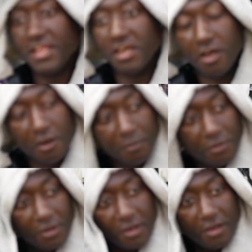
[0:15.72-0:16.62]
And
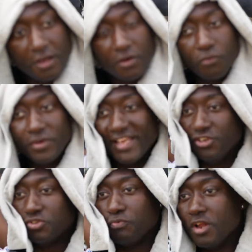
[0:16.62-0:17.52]
they
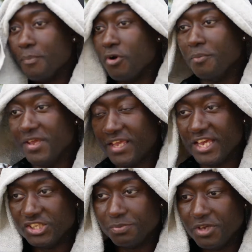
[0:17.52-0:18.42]
used to run up on me and
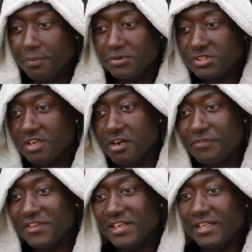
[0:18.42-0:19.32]
catch me up and stuff.
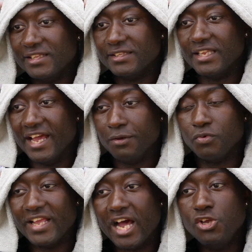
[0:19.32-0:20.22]
Like
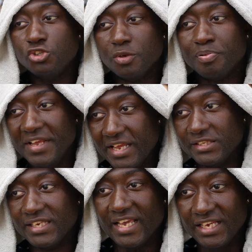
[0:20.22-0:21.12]
when I used to plead
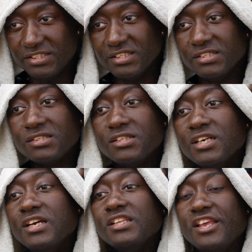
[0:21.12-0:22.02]
out the cases,
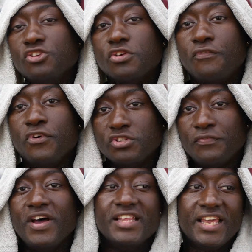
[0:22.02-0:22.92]
they used to
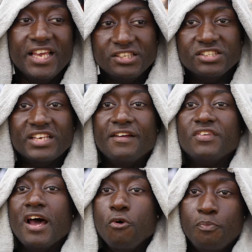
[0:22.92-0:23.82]
falsify the cases
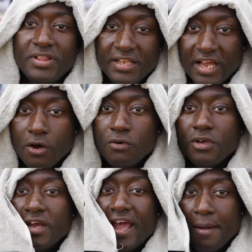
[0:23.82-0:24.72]
after I would plead out
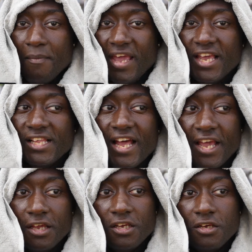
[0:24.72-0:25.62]
and make it
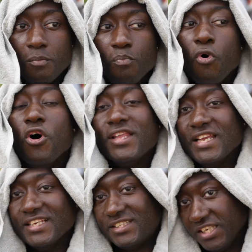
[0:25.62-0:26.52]
like more
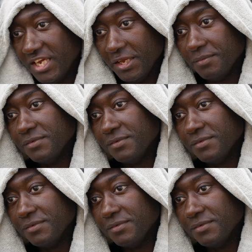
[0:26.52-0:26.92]
than it seemed.